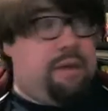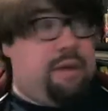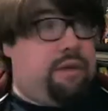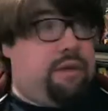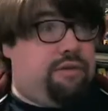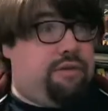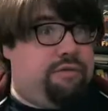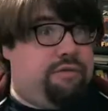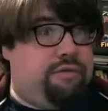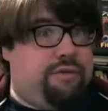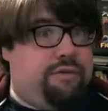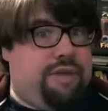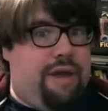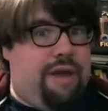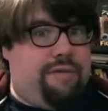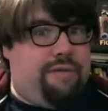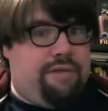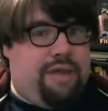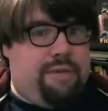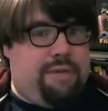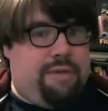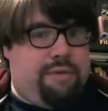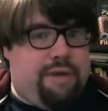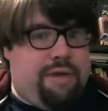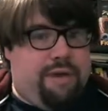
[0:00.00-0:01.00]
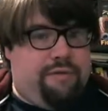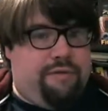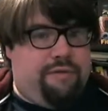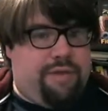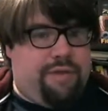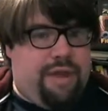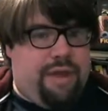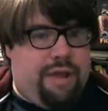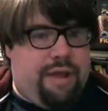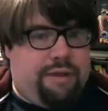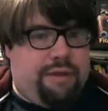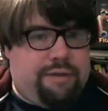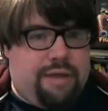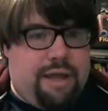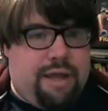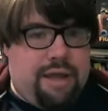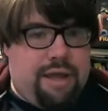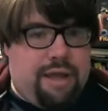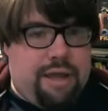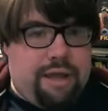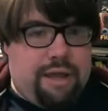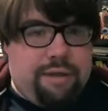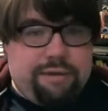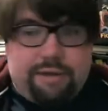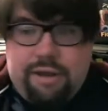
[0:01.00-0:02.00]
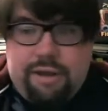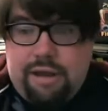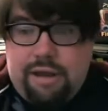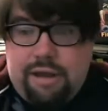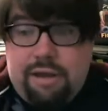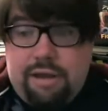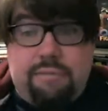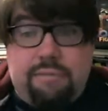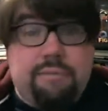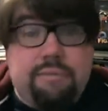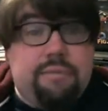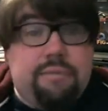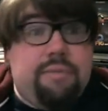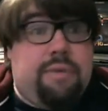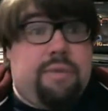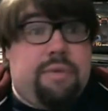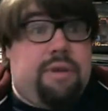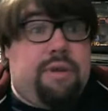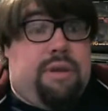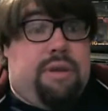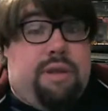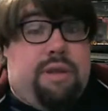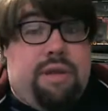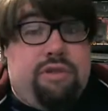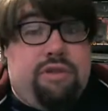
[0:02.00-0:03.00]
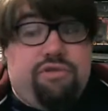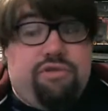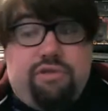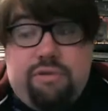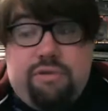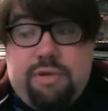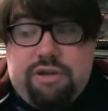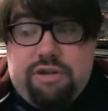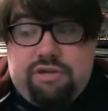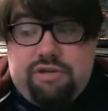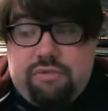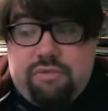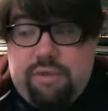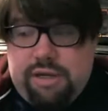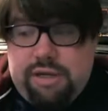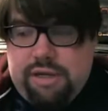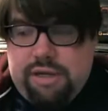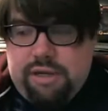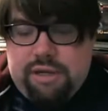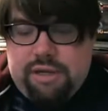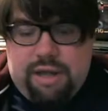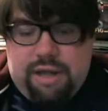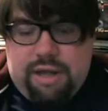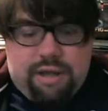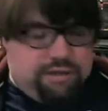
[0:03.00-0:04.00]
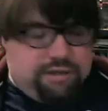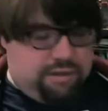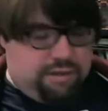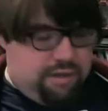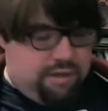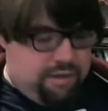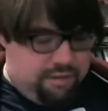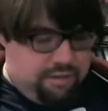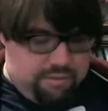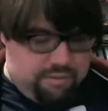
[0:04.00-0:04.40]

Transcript: So definitely keep an eye out for that. And um, enjoy the rest of your weekend, guys.